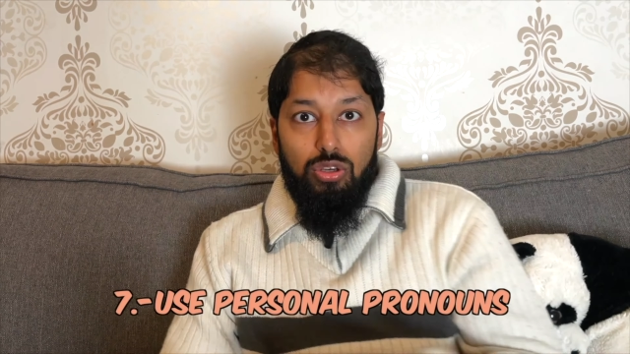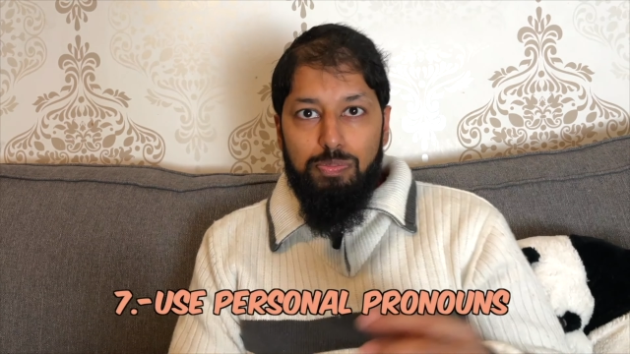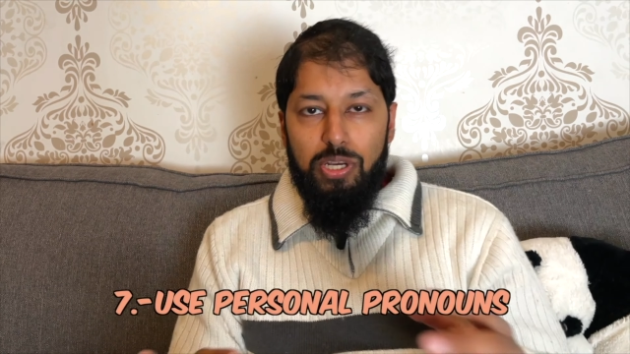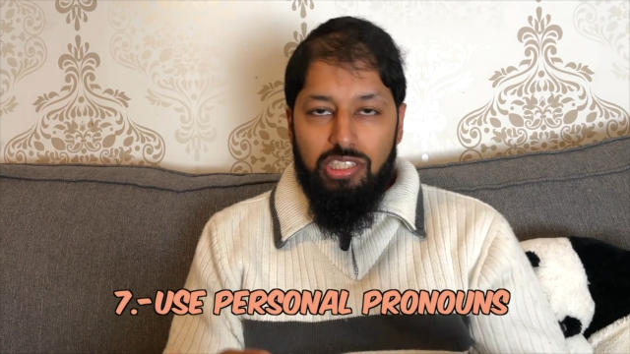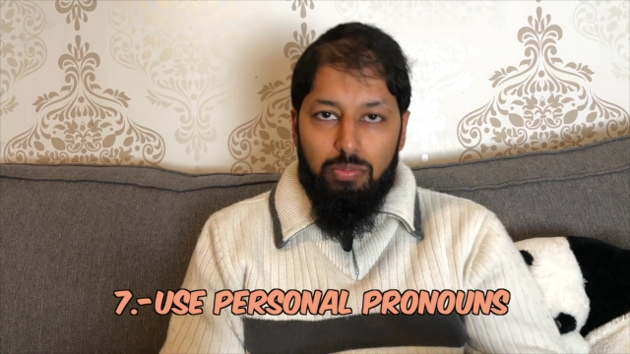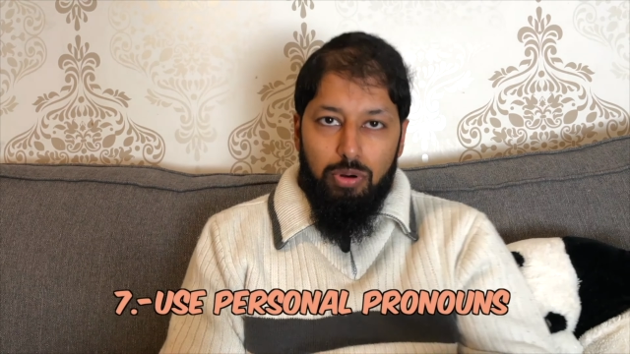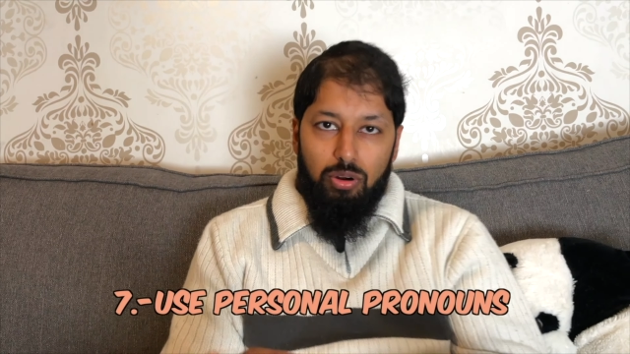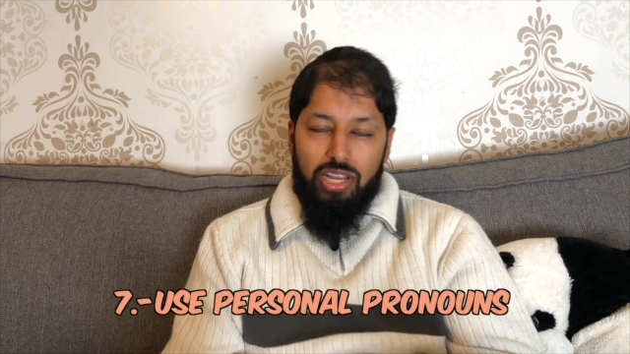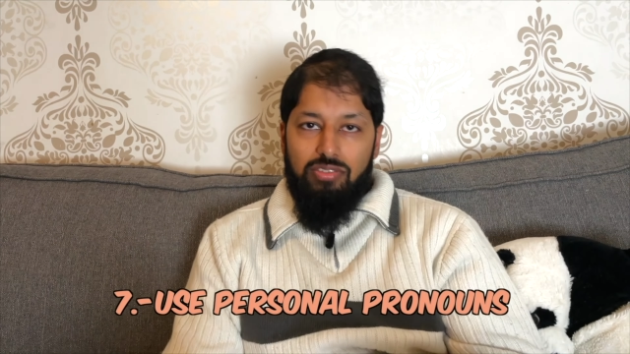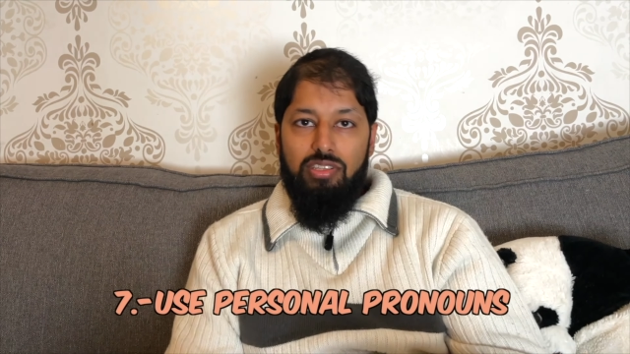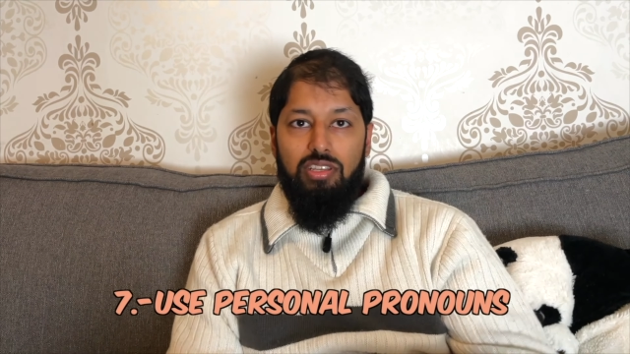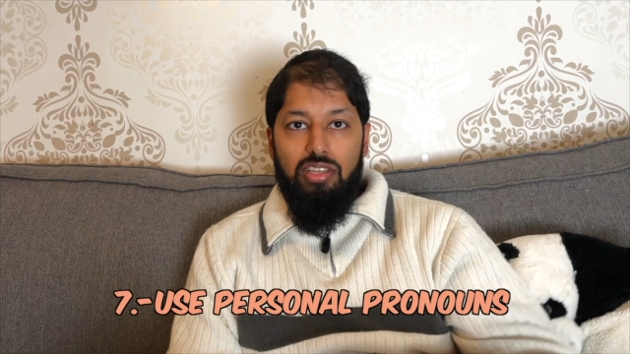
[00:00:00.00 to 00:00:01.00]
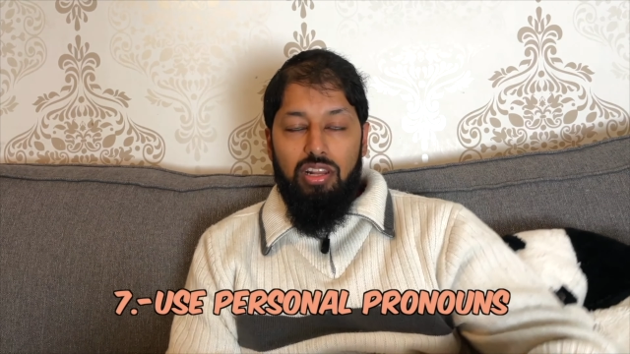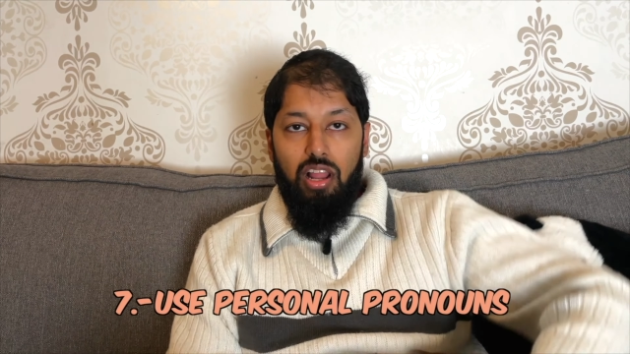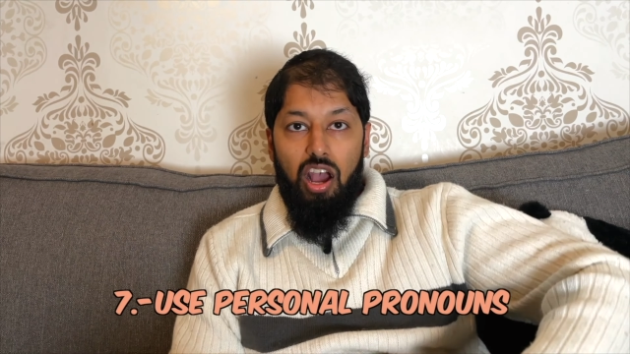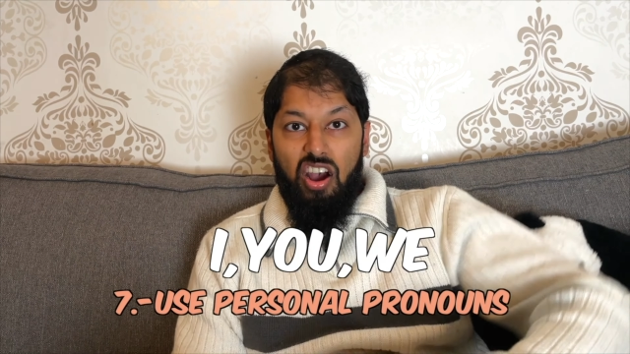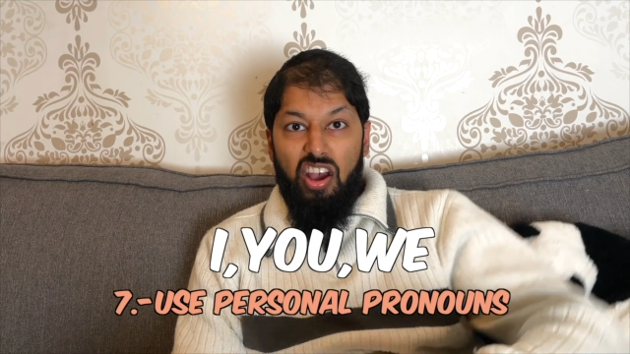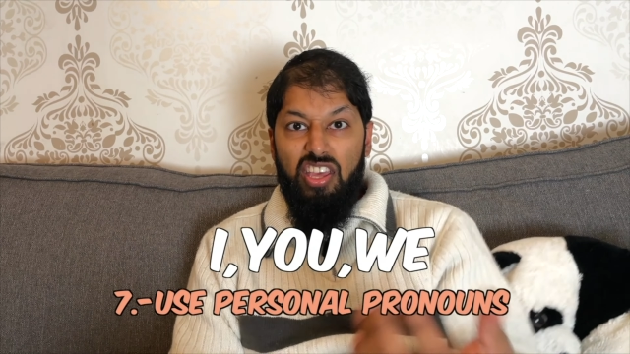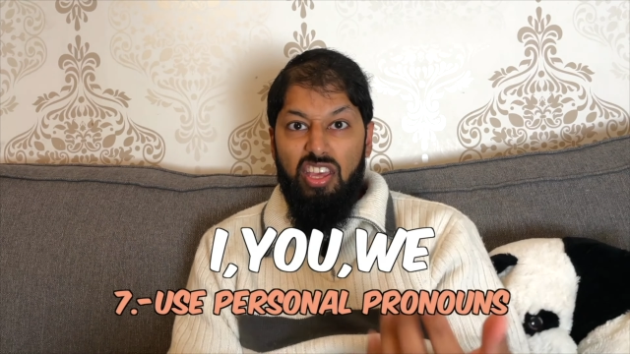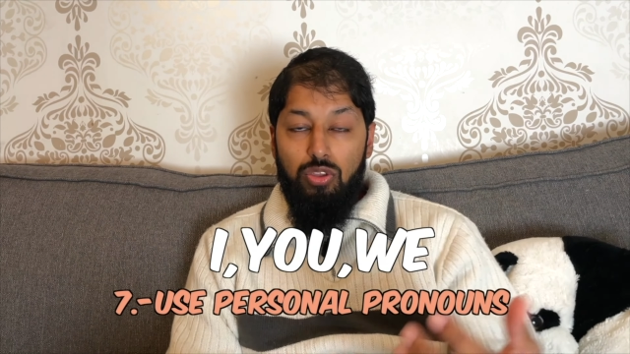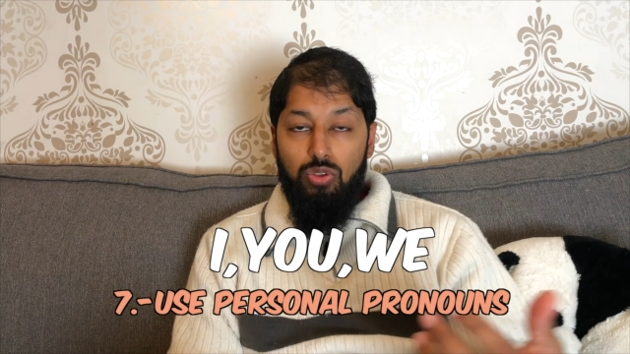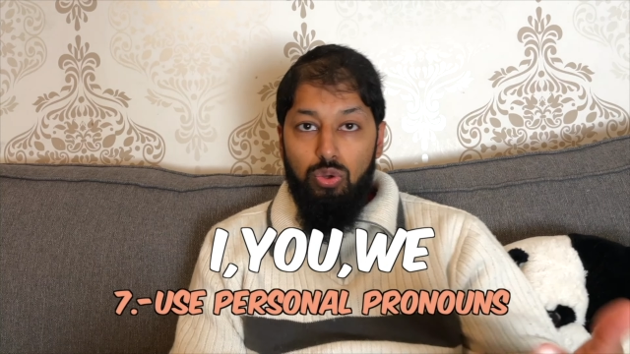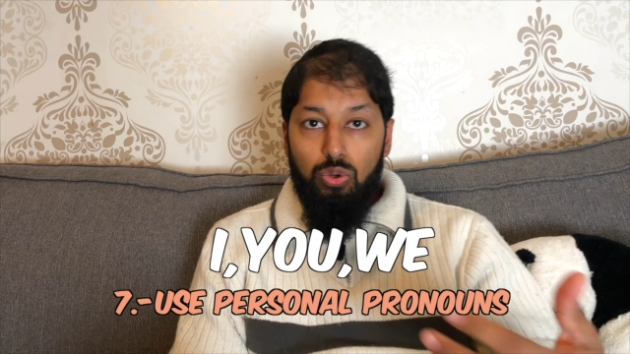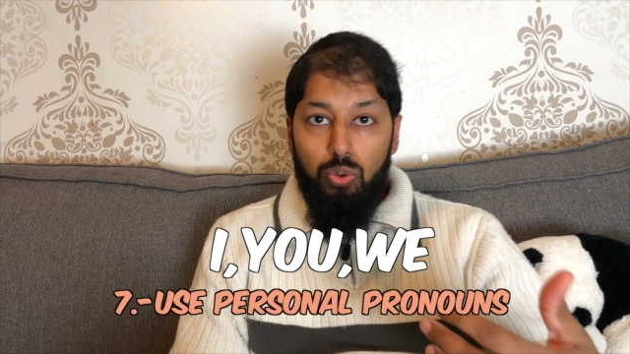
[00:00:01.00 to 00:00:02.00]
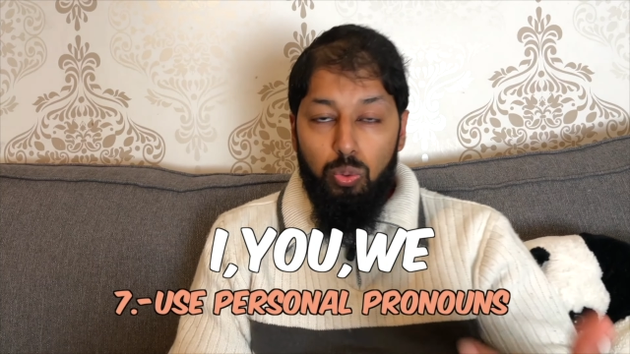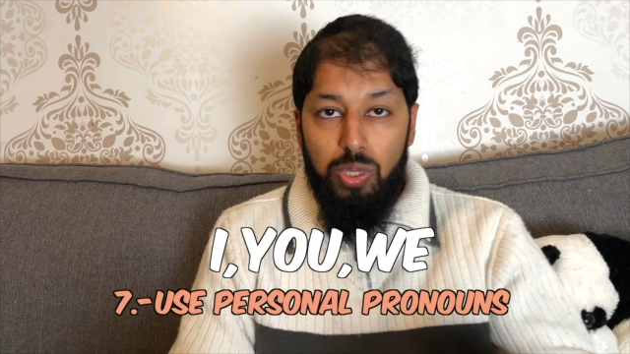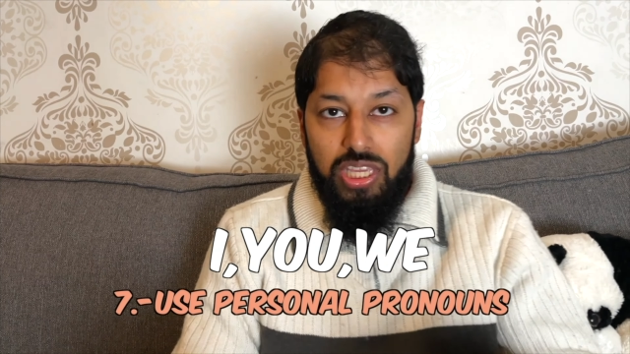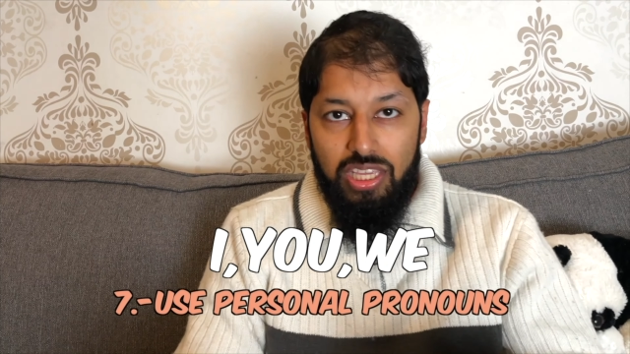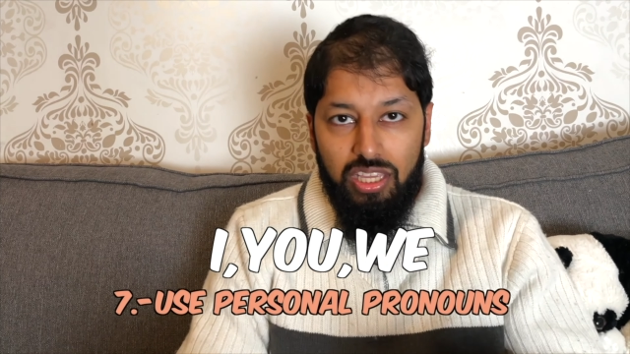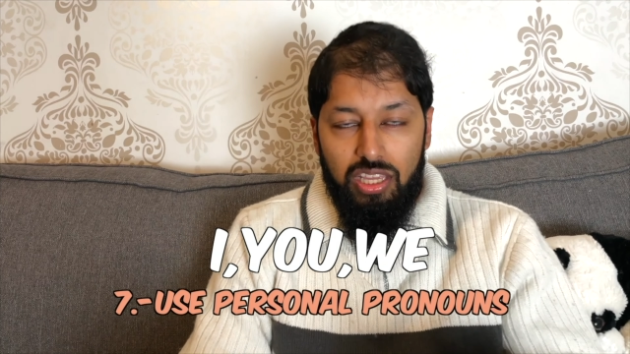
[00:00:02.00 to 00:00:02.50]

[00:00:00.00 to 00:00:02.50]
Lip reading: personal pronouns. I, you, we.